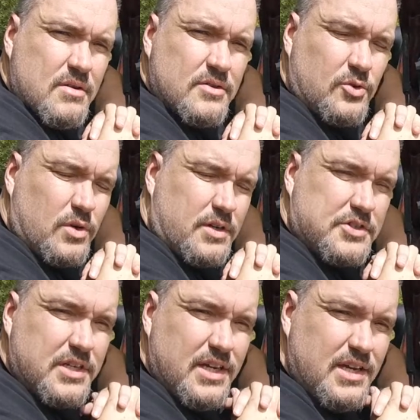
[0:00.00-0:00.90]
So we're going to
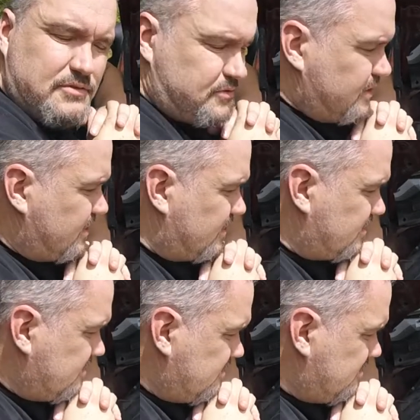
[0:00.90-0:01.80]
see if our
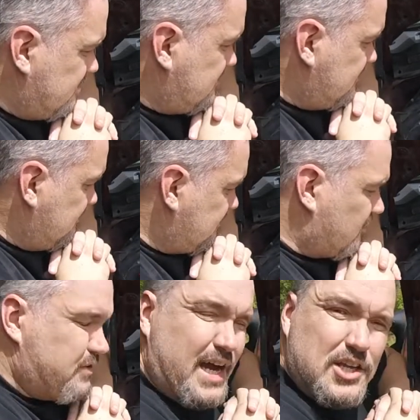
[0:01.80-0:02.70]

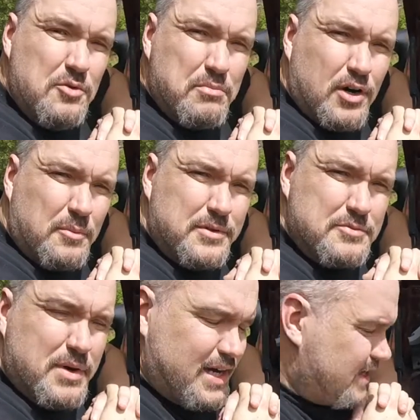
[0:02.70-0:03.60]
vacuum pump is
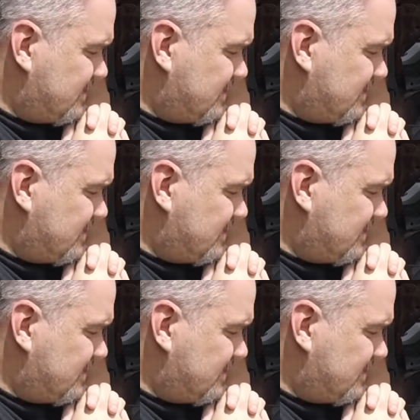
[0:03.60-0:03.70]
bad.